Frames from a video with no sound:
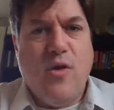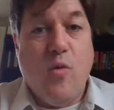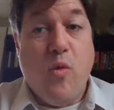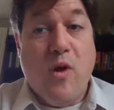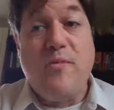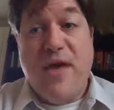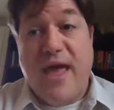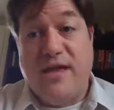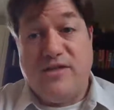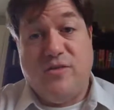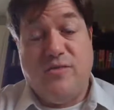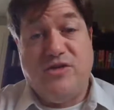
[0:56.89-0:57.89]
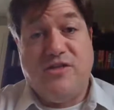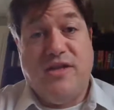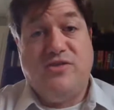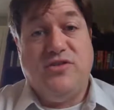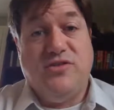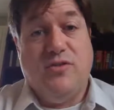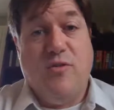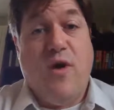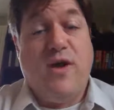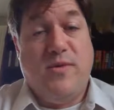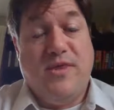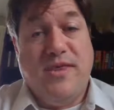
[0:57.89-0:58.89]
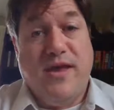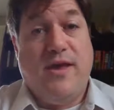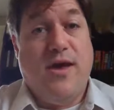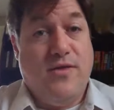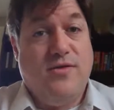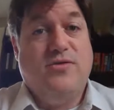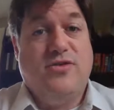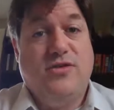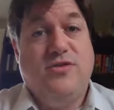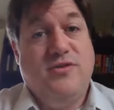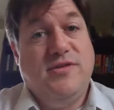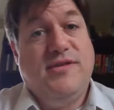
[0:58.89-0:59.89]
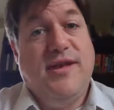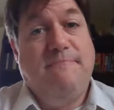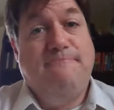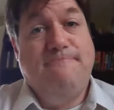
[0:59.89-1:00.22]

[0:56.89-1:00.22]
we're paying so much attention to, and why do we think others should do the same?